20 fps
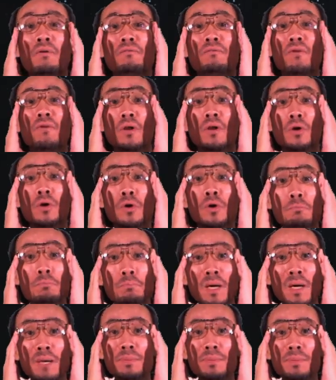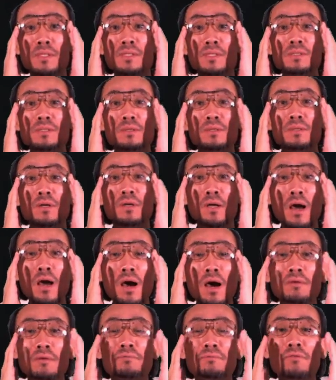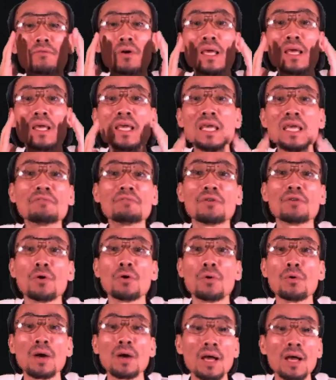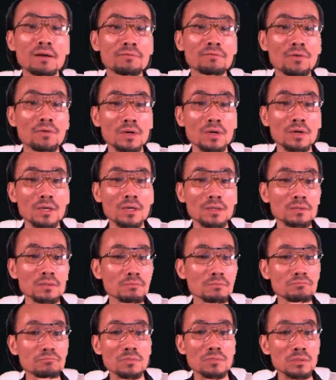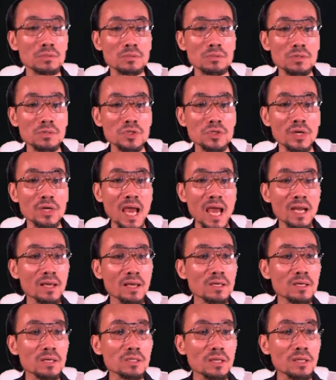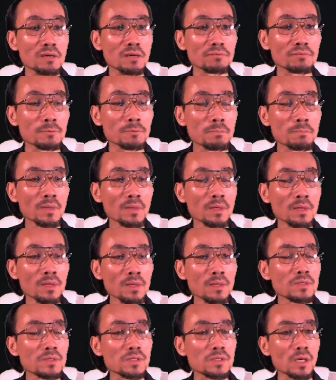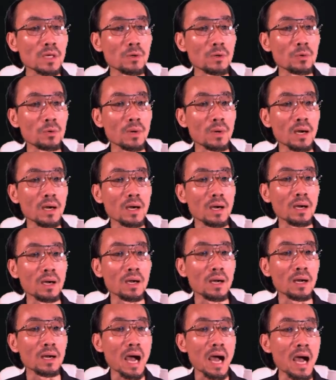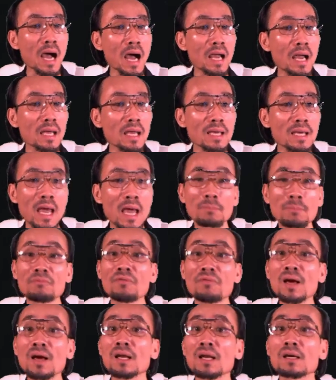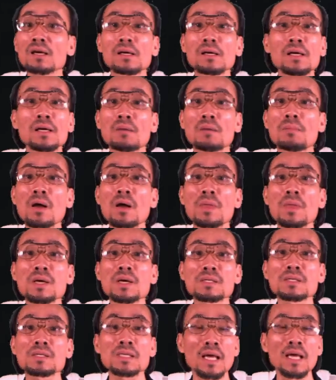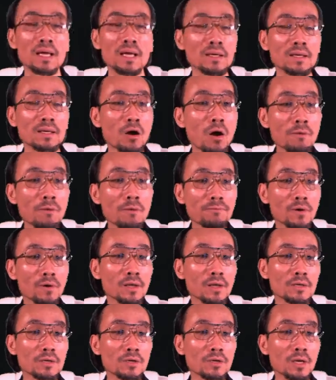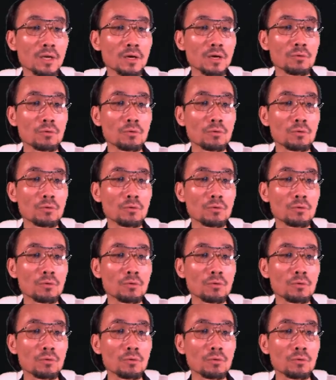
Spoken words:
for the good purpose, not for the evil and for the shenanigan stuff. So I am very clear about this, and hopefully,